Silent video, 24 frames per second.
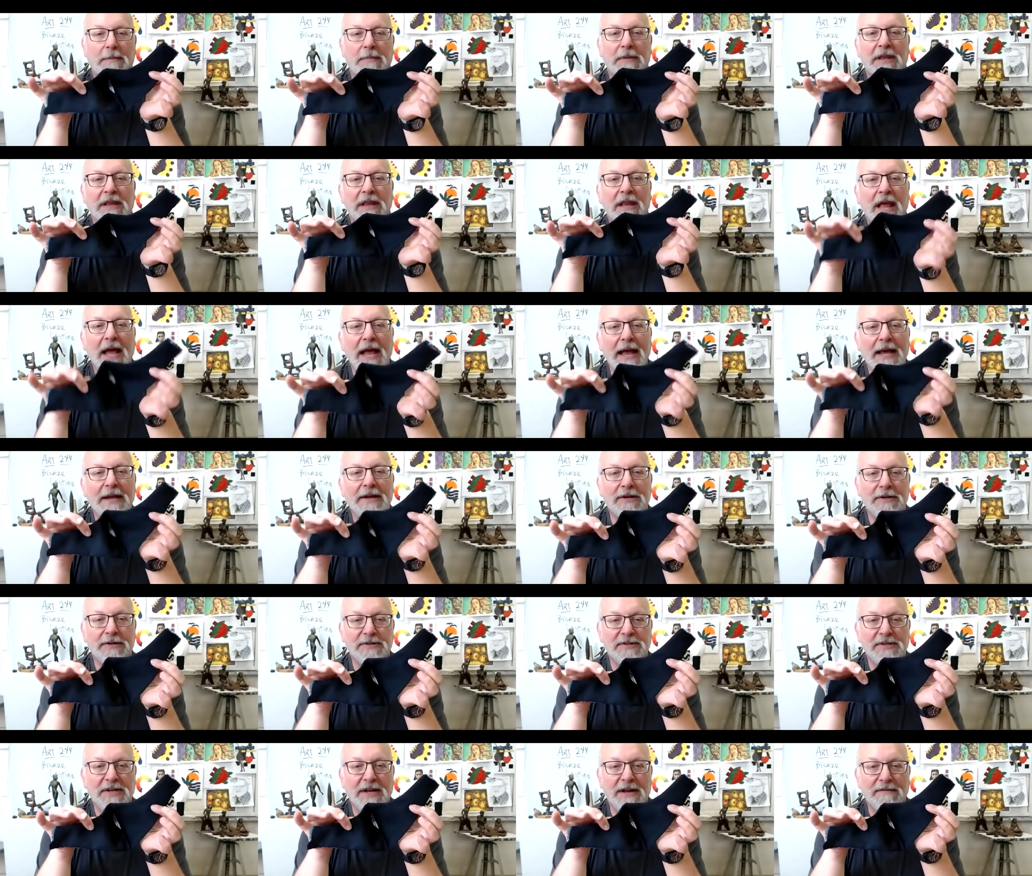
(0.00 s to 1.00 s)

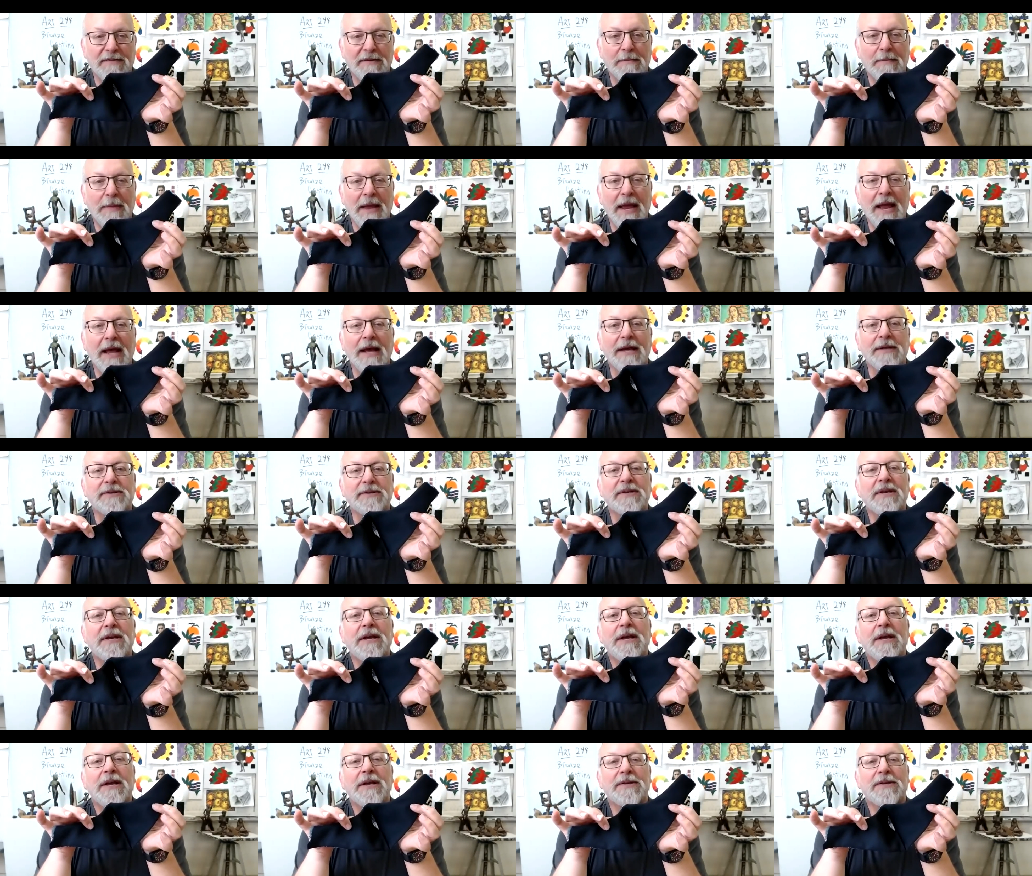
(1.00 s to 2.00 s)
liners of the mask,
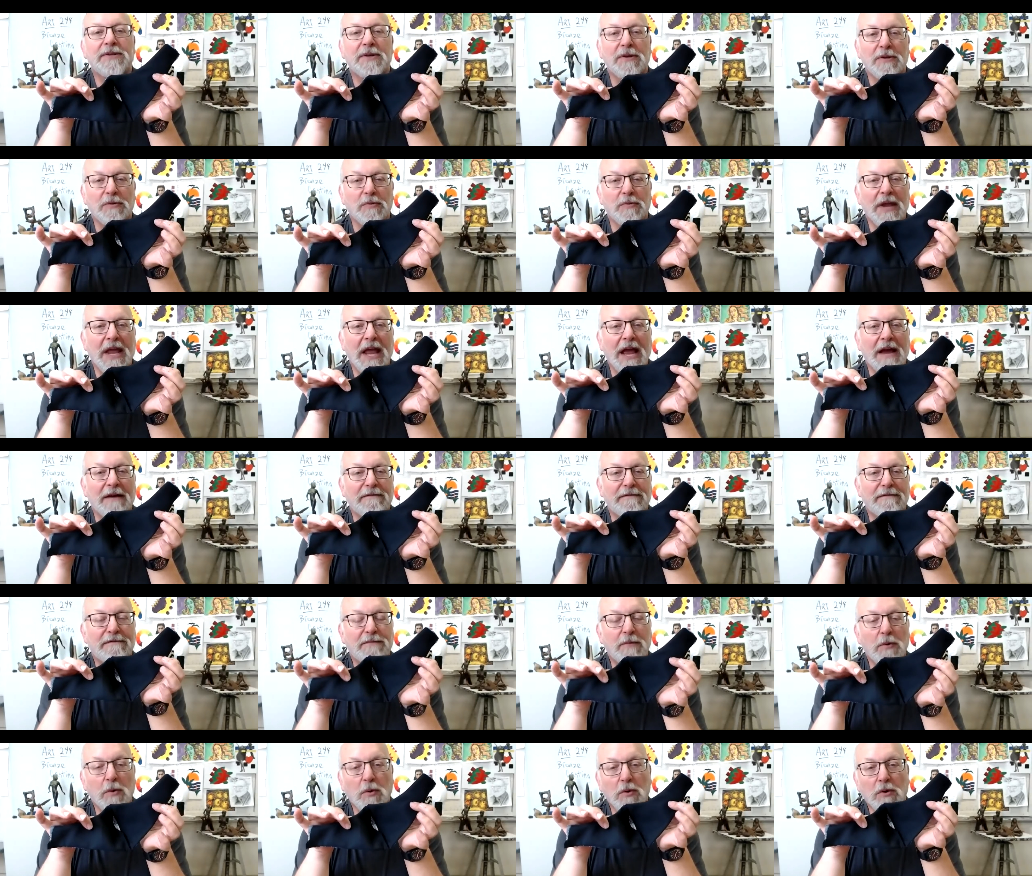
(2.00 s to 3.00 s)
so that we have
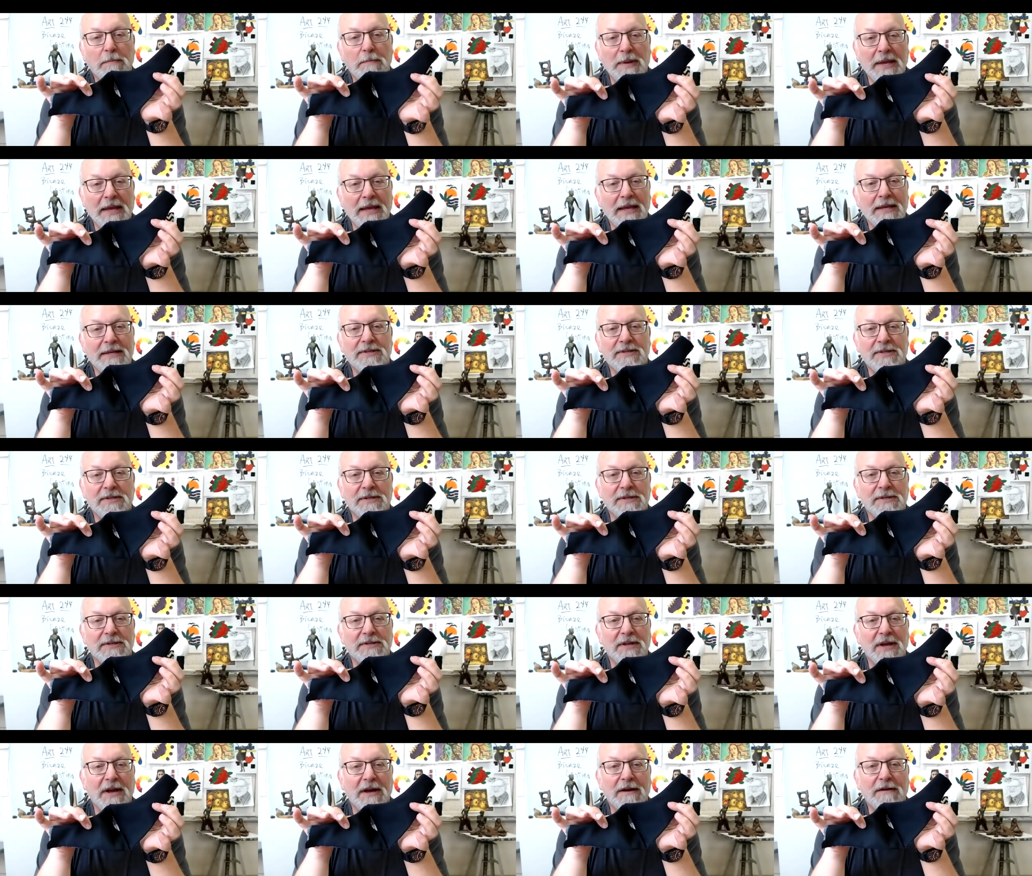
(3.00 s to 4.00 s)
4
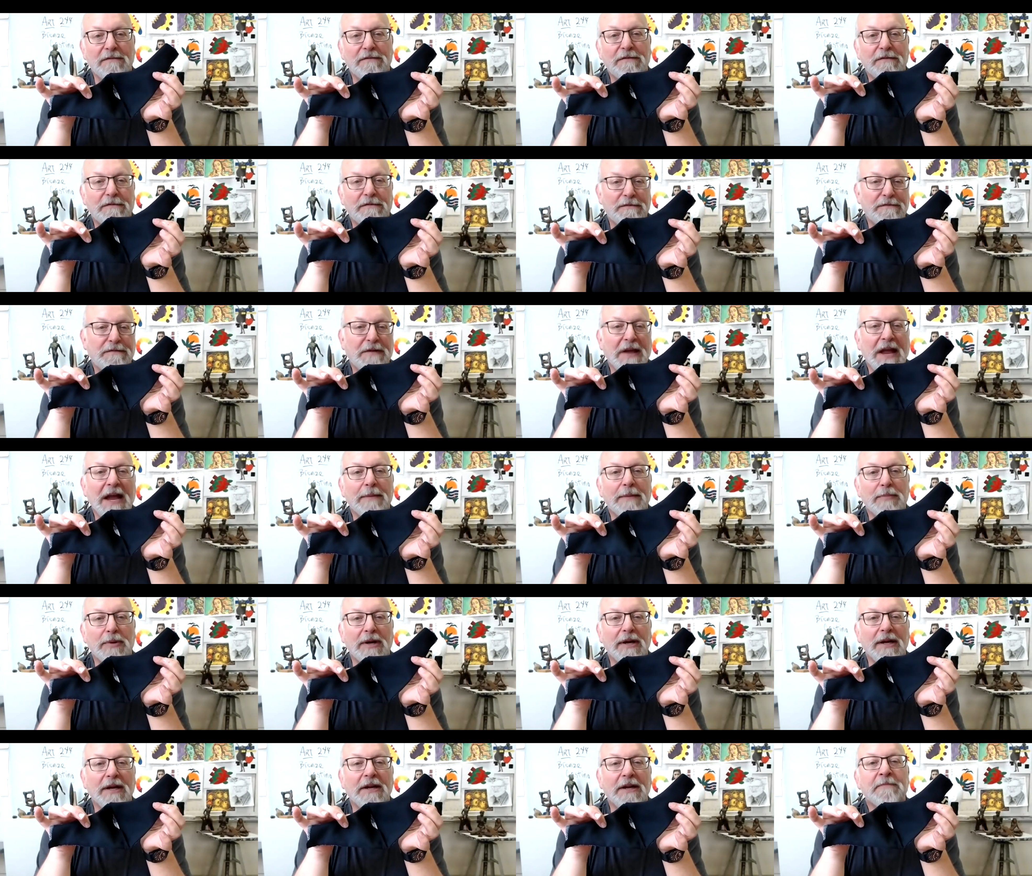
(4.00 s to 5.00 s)
pieces of
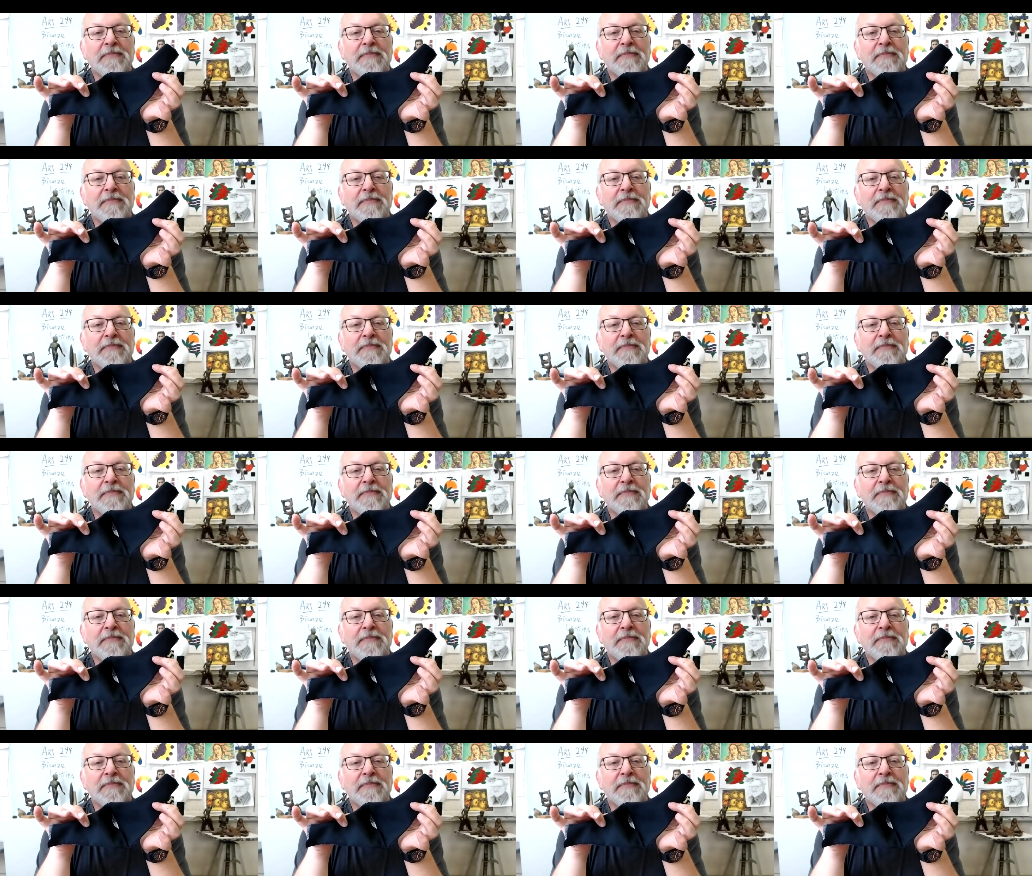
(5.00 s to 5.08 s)
fabric